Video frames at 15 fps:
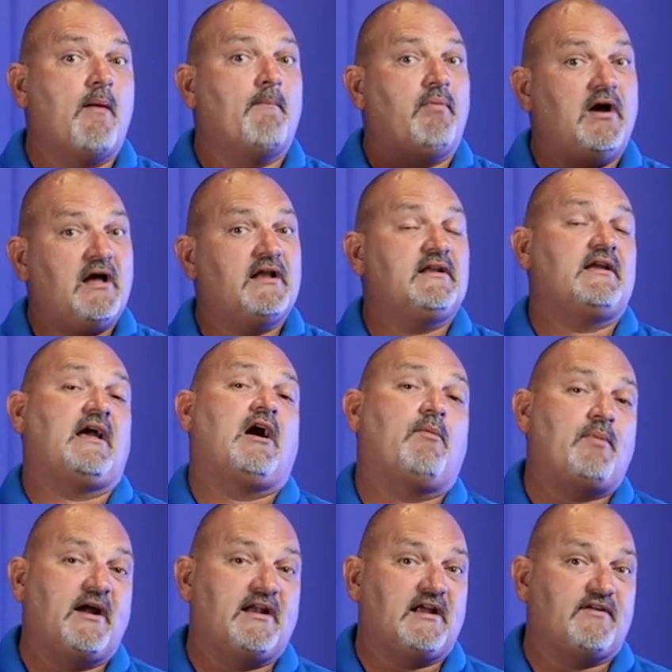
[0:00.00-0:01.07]
But
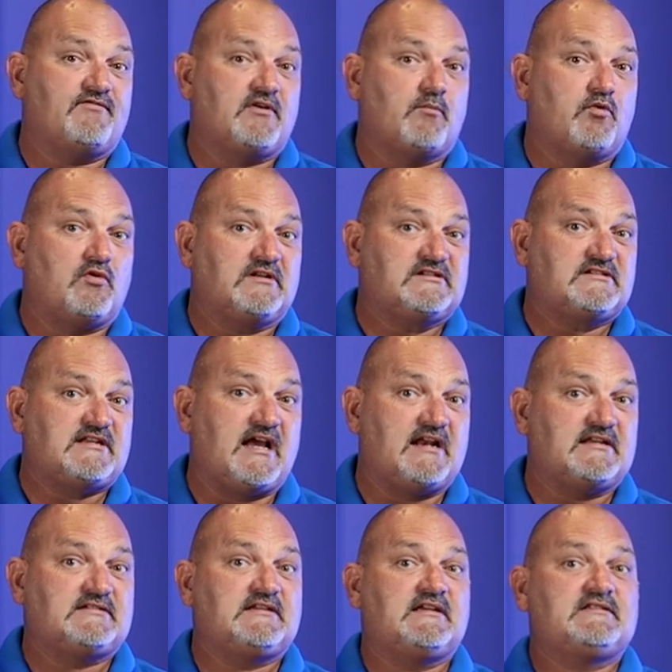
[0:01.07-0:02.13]
Alpine F number one
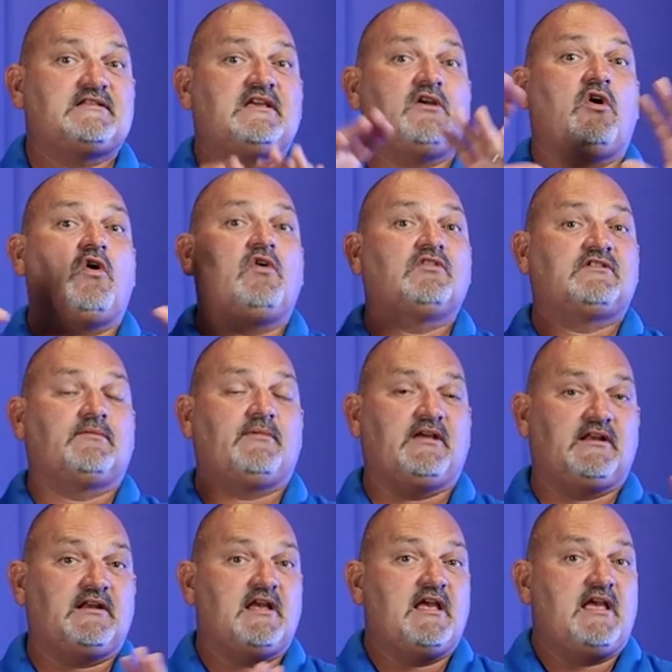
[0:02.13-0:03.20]
status is the
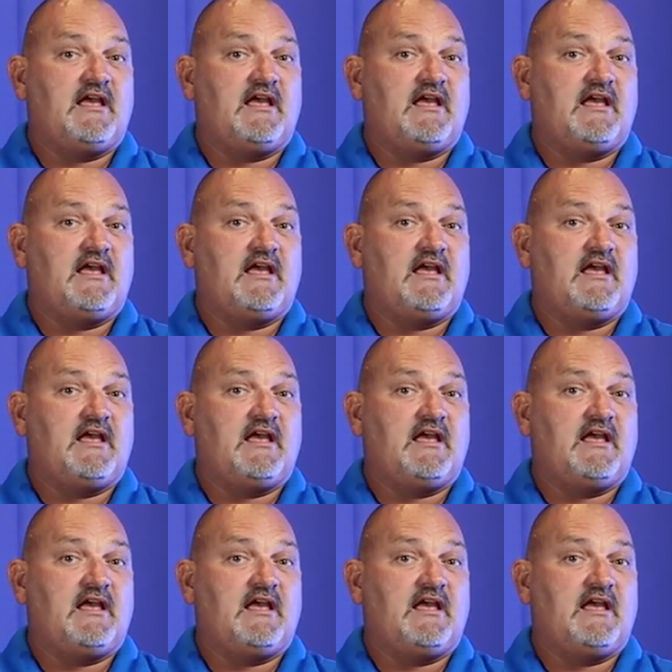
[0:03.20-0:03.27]
ultimate